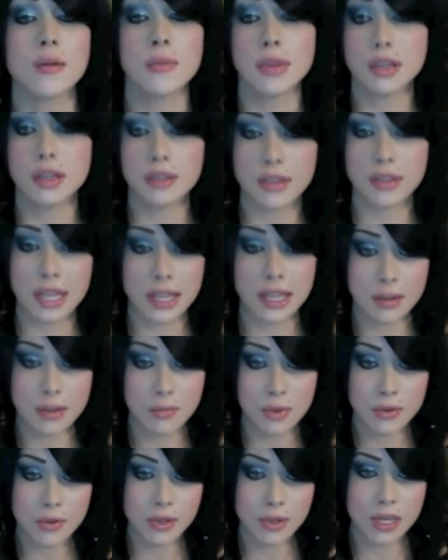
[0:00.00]
I mean, they can
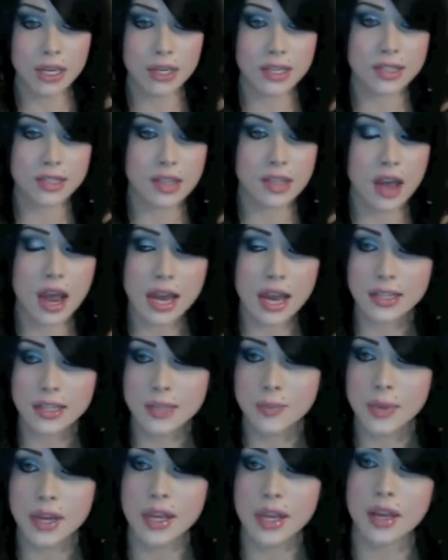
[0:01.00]
be really nice
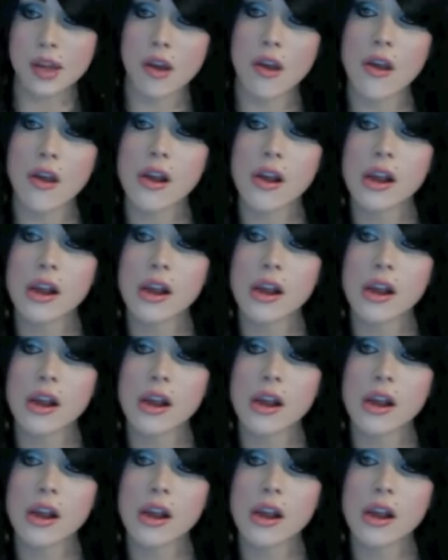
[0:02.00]
guys, but